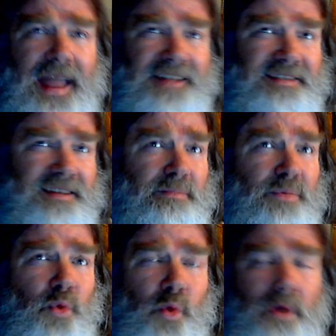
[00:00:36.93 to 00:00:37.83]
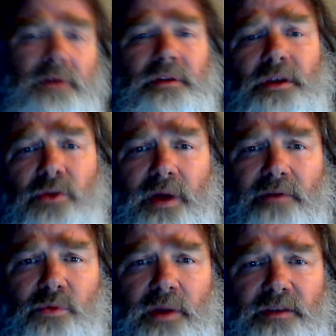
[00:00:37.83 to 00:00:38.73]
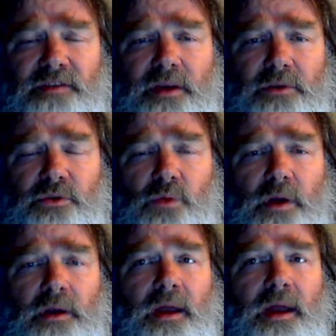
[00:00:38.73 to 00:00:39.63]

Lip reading: It's important that you have the right to say what you want.